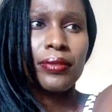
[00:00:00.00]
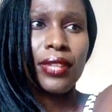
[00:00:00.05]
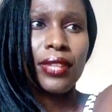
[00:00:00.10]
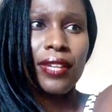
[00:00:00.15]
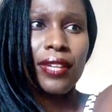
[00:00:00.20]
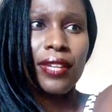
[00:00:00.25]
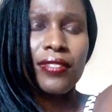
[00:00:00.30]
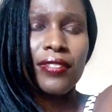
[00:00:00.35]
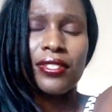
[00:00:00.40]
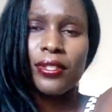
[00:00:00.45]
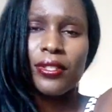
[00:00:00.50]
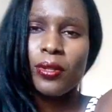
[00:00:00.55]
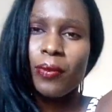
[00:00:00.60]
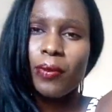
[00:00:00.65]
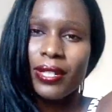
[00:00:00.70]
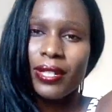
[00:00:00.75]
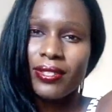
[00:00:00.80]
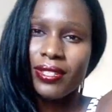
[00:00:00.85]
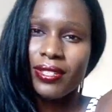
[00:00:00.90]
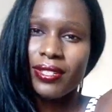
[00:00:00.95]
every single
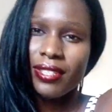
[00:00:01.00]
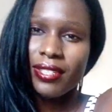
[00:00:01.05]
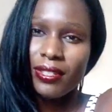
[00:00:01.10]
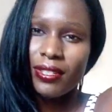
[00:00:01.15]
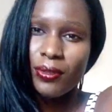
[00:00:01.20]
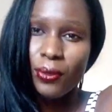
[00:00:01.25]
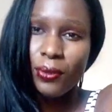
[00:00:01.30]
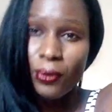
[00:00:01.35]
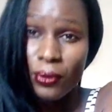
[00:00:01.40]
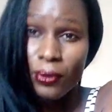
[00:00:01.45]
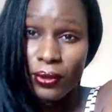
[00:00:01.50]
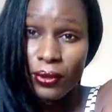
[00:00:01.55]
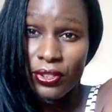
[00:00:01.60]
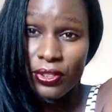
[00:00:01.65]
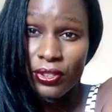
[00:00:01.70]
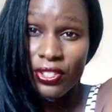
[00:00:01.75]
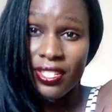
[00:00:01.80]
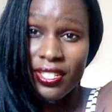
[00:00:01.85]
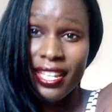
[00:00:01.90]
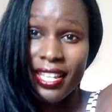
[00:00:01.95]
person in that school
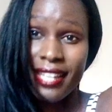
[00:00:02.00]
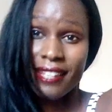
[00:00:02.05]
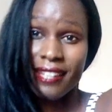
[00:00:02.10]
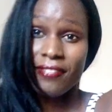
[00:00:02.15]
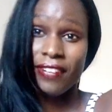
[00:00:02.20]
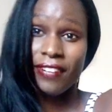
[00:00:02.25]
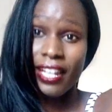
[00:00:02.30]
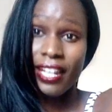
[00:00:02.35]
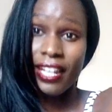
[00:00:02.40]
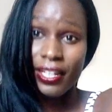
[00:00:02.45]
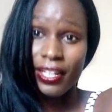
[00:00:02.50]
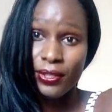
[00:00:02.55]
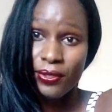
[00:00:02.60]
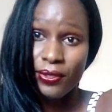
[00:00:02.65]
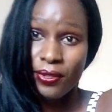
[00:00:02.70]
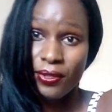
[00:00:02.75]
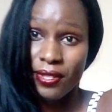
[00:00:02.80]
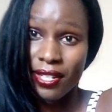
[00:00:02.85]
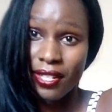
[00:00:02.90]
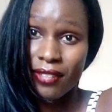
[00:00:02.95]
just had values
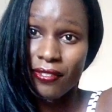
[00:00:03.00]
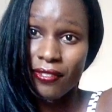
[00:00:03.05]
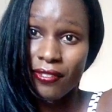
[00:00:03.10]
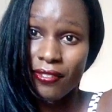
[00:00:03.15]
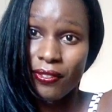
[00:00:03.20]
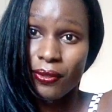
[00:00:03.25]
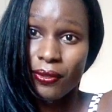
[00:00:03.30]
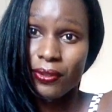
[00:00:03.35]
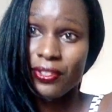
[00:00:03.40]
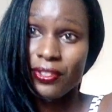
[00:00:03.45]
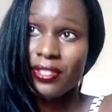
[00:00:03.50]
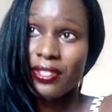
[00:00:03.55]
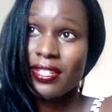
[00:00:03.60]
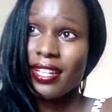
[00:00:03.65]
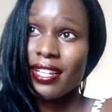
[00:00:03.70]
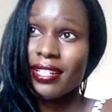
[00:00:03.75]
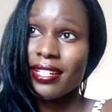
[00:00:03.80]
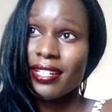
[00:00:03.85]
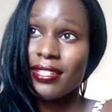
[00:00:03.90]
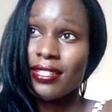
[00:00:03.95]
to stand for, just
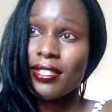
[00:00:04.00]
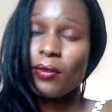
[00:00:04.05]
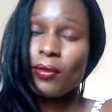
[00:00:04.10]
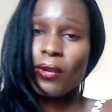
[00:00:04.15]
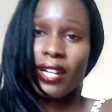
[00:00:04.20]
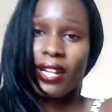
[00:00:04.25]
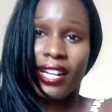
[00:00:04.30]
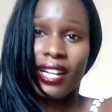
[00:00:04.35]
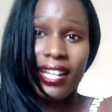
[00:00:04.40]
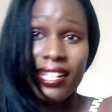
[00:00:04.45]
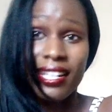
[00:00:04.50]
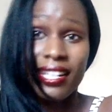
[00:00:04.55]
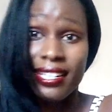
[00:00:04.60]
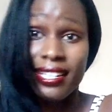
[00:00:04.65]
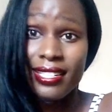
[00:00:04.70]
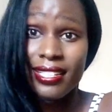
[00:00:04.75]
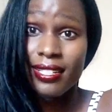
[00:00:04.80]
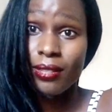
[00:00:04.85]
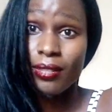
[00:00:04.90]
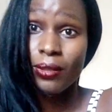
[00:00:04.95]
had, they were
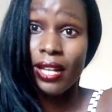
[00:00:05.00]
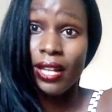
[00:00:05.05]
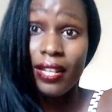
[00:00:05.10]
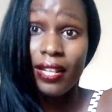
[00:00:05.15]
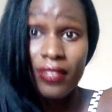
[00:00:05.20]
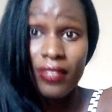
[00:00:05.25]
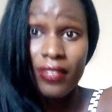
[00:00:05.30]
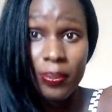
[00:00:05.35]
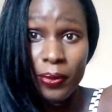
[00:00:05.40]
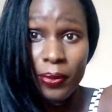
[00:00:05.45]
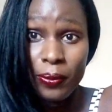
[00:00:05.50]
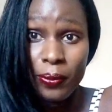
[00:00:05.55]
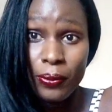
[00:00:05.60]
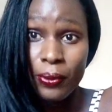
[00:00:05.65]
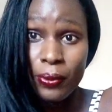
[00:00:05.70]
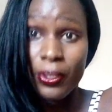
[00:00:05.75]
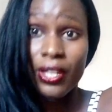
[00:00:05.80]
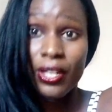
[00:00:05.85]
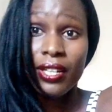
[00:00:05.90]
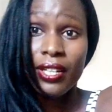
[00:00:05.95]
kind, they were lovely
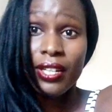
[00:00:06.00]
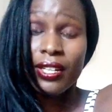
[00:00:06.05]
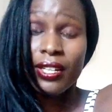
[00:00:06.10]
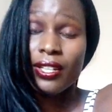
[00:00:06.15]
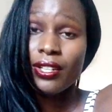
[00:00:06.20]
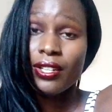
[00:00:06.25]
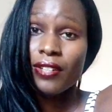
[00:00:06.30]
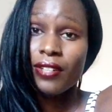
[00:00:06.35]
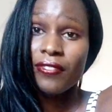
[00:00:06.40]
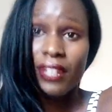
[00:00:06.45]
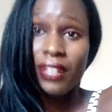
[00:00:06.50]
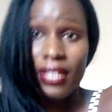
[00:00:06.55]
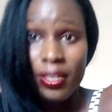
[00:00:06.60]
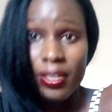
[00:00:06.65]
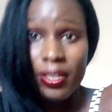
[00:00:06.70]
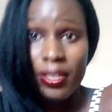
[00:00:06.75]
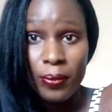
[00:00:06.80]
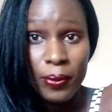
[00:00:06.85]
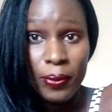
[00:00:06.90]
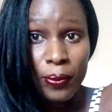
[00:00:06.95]
people,
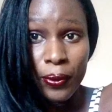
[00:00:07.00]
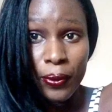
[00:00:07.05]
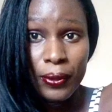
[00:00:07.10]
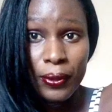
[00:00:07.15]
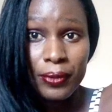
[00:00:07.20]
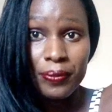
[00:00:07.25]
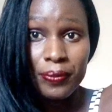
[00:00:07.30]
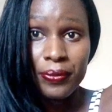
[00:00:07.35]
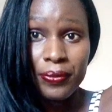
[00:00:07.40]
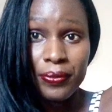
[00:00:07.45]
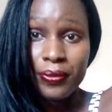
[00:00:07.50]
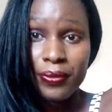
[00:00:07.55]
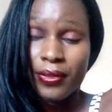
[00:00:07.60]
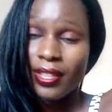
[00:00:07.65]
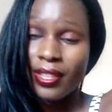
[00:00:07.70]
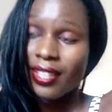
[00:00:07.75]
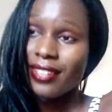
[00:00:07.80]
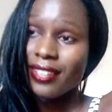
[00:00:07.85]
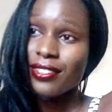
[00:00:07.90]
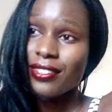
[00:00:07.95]
friendly people,
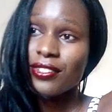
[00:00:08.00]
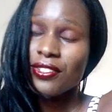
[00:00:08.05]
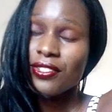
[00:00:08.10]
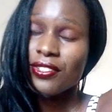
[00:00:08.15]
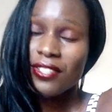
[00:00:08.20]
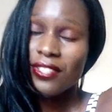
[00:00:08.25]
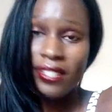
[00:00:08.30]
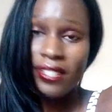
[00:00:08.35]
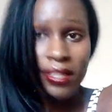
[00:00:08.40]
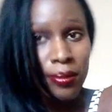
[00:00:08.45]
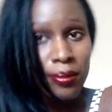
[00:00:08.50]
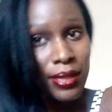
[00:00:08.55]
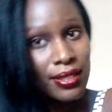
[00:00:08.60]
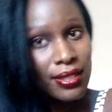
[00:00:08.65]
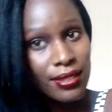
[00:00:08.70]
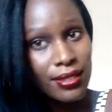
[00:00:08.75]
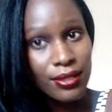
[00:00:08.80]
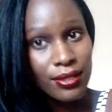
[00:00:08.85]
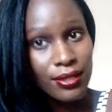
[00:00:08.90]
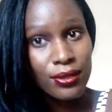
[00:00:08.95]
just an
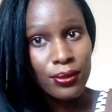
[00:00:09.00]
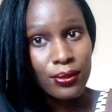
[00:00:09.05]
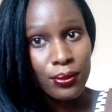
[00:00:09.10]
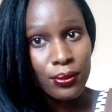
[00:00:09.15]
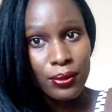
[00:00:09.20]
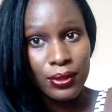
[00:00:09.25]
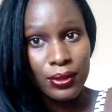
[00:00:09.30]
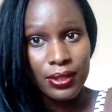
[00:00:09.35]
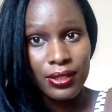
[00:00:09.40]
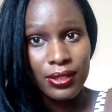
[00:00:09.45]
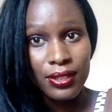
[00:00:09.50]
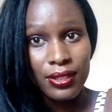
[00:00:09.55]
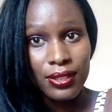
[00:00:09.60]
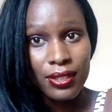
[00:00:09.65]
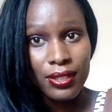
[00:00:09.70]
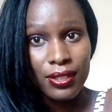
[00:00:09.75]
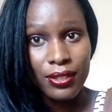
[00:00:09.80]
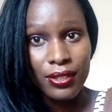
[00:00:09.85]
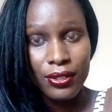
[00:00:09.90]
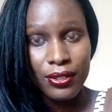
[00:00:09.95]
amazing school,
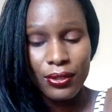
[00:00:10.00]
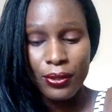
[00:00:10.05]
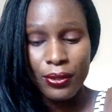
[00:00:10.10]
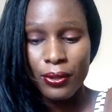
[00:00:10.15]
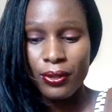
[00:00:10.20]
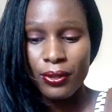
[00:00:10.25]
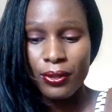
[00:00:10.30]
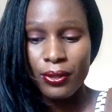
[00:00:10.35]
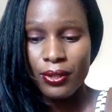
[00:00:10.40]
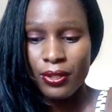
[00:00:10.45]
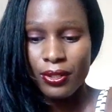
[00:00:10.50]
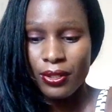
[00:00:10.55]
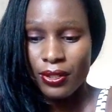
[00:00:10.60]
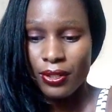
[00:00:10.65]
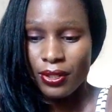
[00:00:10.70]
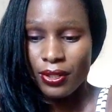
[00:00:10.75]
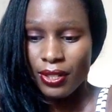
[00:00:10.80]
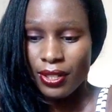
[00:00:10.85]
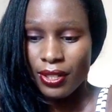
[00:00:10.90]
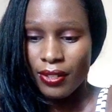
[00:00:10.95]
you know,
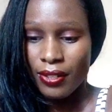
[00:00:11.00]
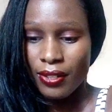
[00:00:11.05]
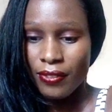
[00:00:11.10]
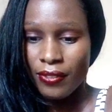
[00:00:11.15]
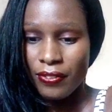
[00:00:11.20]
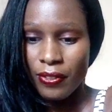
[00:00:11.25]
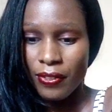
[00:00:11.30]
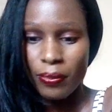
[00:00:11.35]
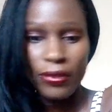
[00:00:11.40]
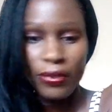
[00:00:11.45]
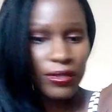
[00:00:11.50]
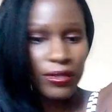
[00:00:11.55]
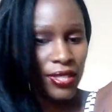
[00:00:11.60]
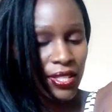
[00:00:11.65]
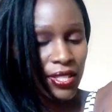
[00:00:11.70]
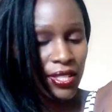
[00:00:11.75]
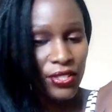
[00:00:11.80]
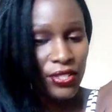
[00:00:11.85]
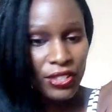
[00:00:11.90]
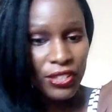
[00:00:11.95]
from the
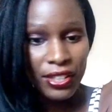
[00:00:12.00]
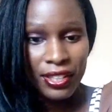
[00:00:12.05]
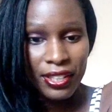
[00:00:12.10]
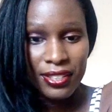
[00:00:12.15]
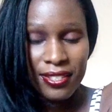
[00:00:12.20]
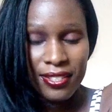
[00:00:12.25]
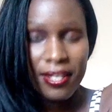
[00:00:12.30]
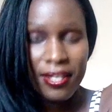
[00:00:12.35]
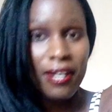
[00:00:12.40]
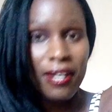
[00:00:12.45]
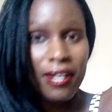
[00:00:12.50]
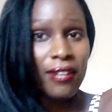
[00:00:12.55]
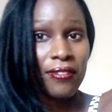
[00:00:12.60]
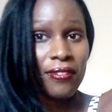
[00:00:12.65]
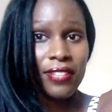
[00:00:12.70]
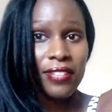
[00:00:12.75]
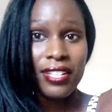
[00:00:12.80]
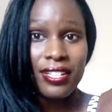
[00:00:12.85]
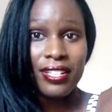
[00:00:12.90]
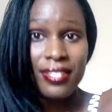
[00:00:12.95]
teaching staff,
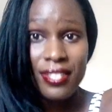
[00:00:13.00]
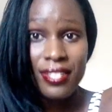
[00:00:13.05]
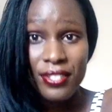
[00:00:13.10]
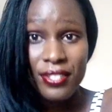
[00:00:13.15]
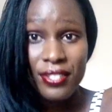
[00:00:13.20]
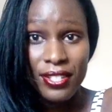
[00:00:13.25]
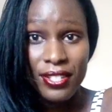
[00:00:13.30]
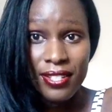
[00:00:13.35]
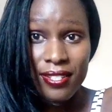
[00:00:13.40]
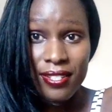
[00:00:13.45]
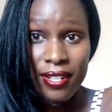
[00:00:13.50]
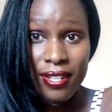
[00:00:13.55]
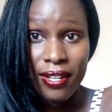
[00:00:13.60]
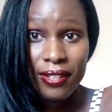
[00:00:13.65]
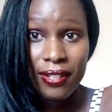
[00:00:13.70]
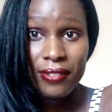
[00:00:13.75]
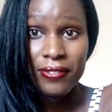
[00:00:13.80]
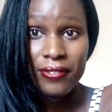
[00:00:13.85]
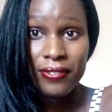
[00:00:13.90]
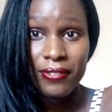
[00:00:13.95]
the non-teaching
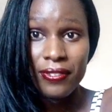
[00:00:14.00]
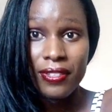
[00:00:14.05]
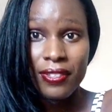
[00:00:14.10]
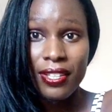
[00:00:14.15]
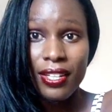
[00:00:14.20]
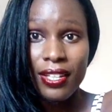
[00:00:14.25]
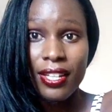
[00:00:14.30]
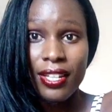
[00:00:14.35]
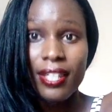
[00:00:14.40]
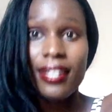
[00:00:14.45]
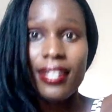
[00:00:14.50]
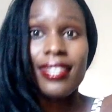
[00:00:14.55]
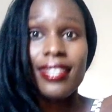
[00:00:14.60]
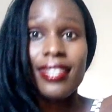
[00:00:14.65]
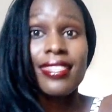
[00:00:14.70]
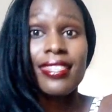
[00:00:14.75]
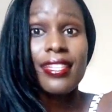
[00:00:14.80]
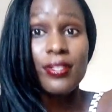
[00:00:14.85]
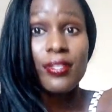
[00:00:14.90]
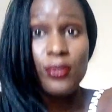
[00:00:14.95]
staff,
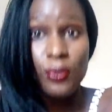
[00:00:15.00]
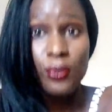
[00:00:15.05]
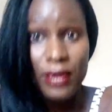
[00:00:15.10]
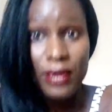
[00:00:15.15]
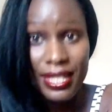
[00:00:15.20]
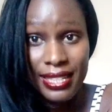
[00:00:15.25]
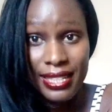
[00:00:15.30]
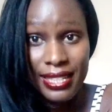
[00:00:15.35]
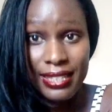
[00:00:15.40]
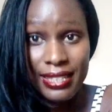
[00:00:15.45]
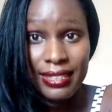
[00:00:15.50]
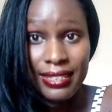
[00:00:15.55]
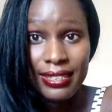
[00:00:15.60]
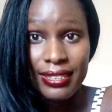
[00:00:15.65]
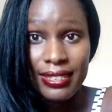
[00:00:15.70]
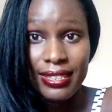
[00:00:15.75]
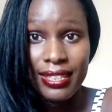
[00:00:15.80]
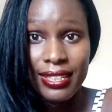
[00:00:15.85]
the students.